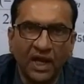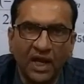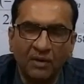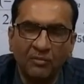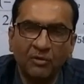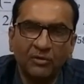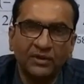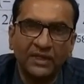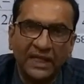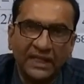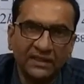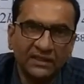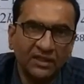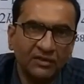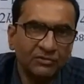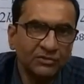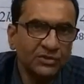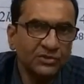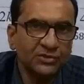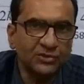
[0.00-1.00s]
About
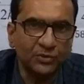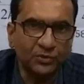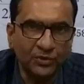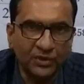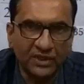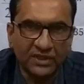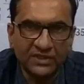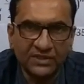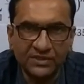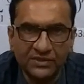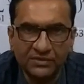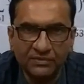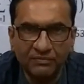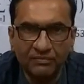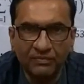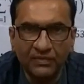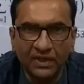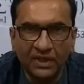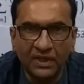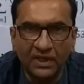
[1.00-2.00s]
10,000 students
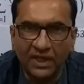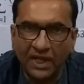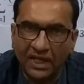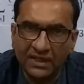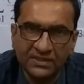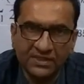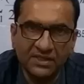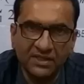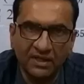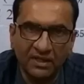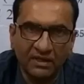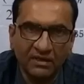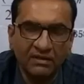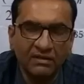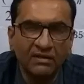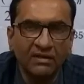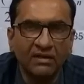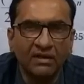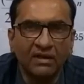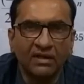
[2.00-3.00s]
last year
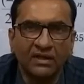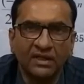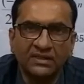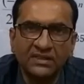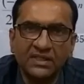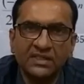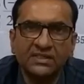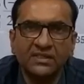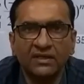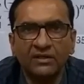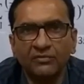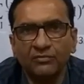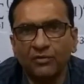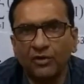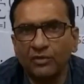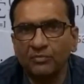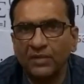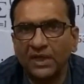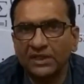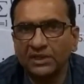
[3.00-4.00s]
registered
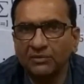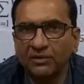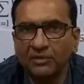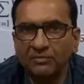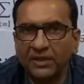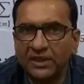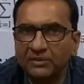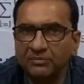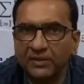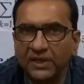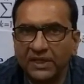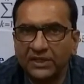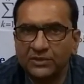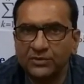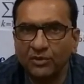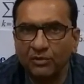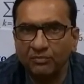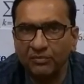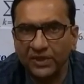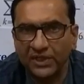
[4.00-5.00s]
for Madhava mathematics
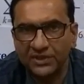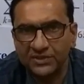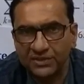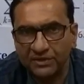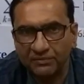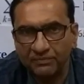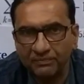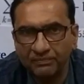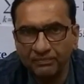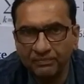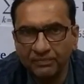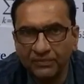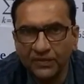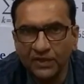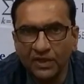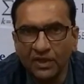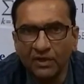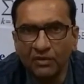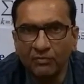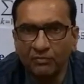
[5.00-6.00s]
competition.
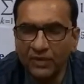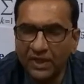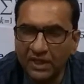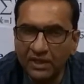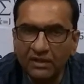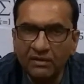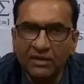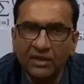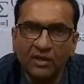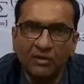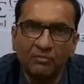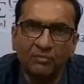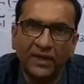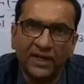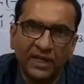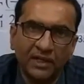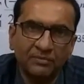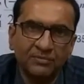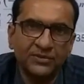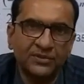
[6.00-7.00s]
Well,
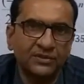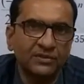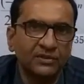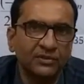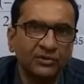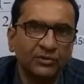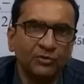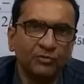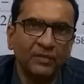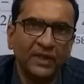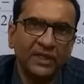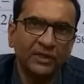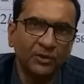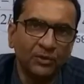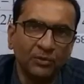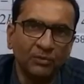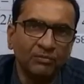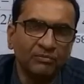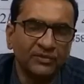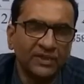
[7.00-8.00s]
perhaps you may
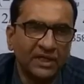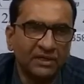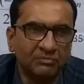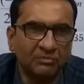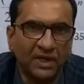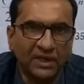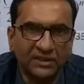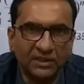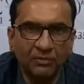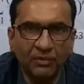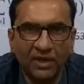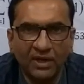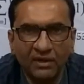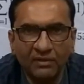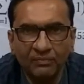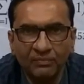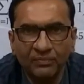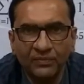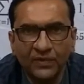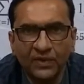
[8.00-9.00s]
know that
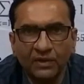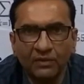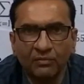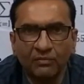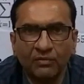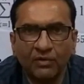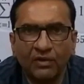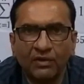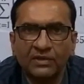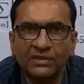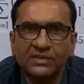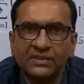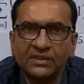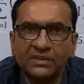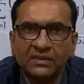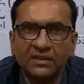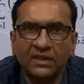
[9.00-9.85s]
Madhava was